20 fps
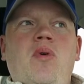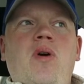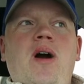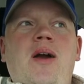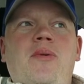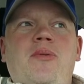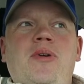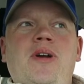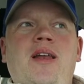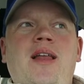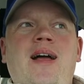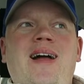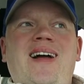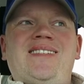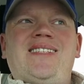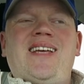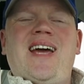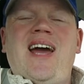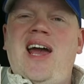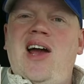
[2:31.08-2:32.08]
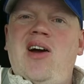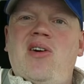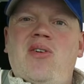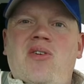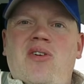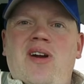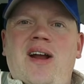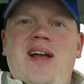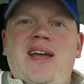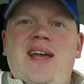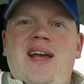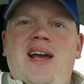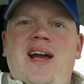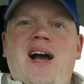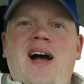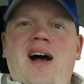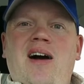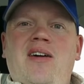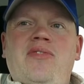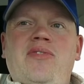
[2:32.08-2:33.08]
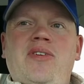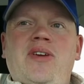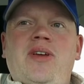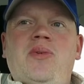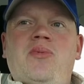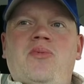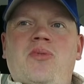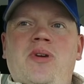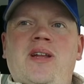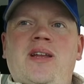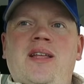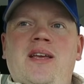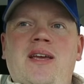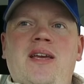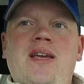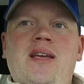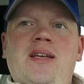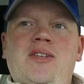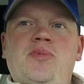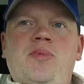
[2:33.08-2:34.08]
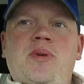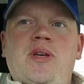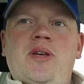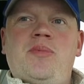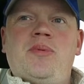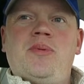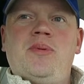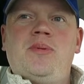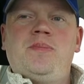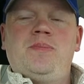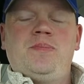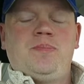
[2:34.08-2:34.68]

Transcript: realize how great coffee really is, people.